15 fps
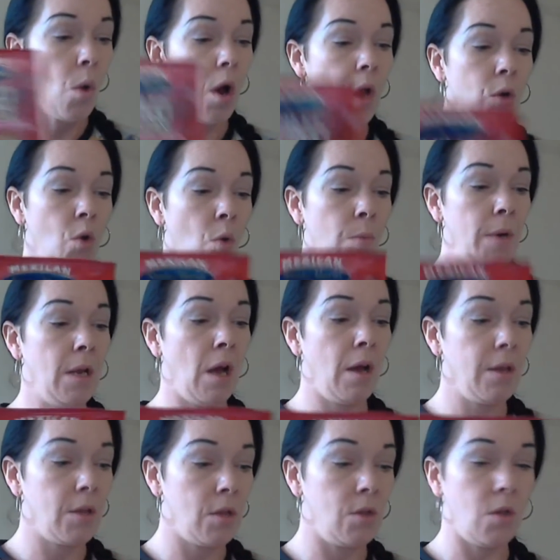I normally
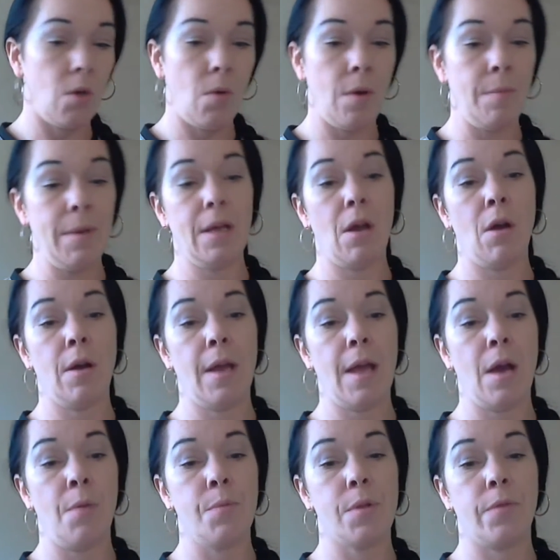like to do, and I mean, it kind of
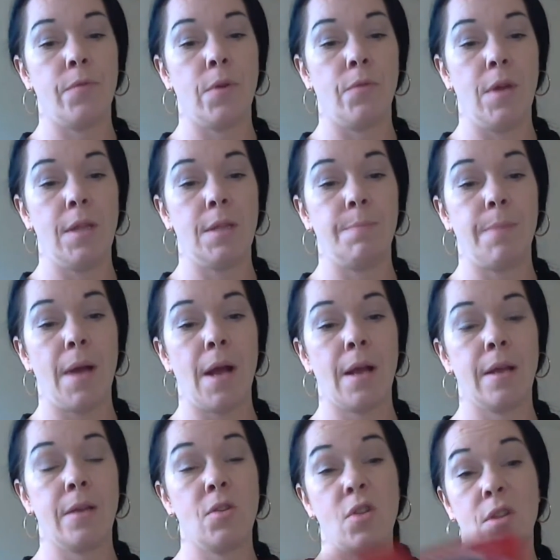helps if you read the back,
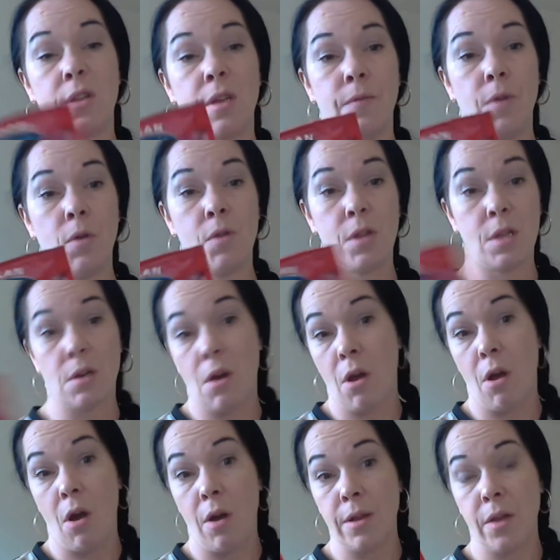just give you a slight
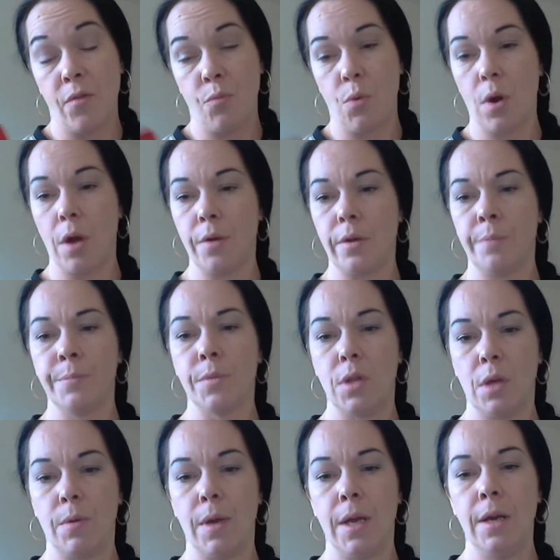idea of what I'm
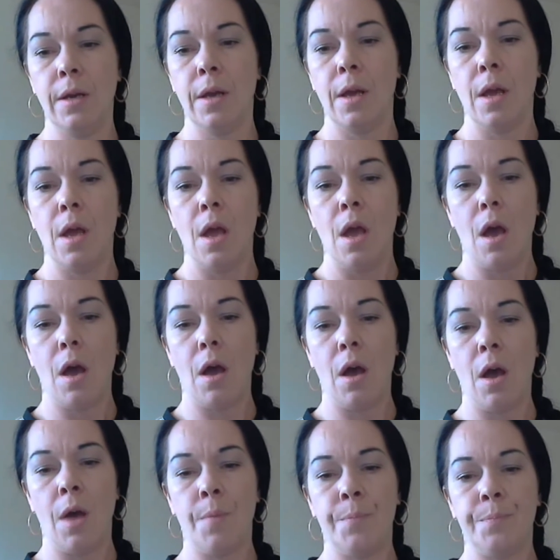doing.
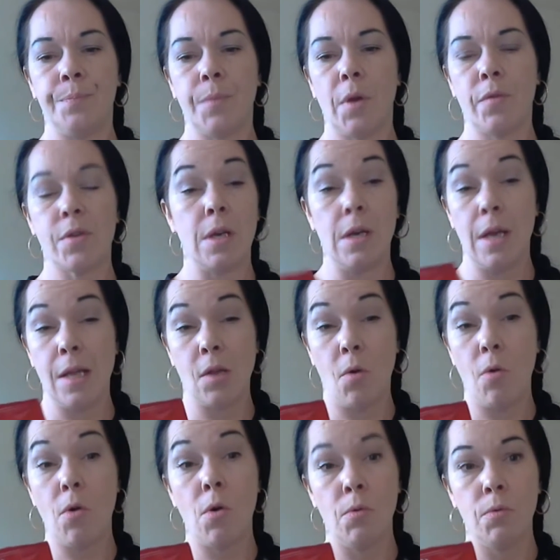Obviously, you need
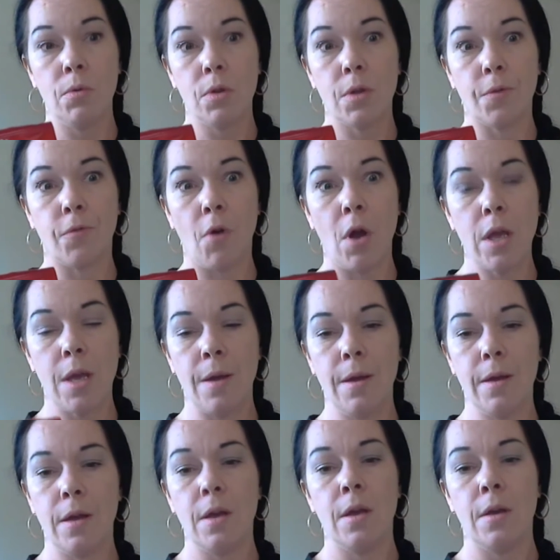oil to fry your
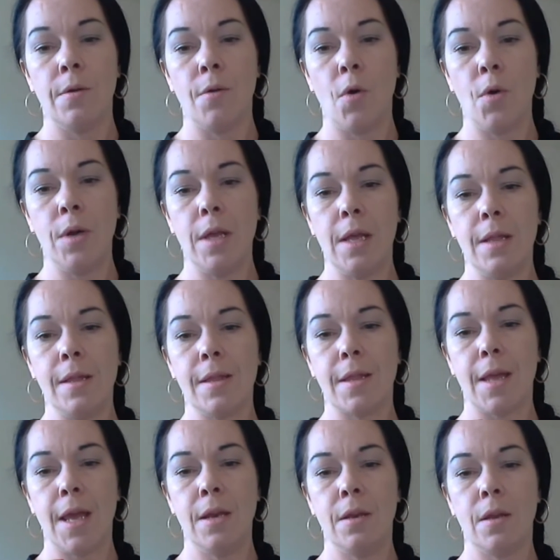onions
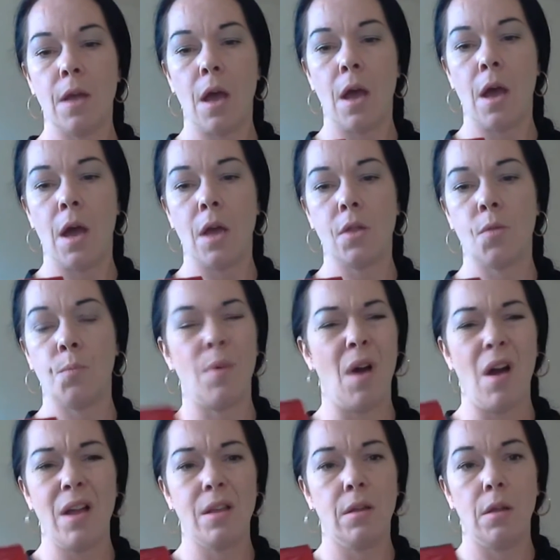in, but I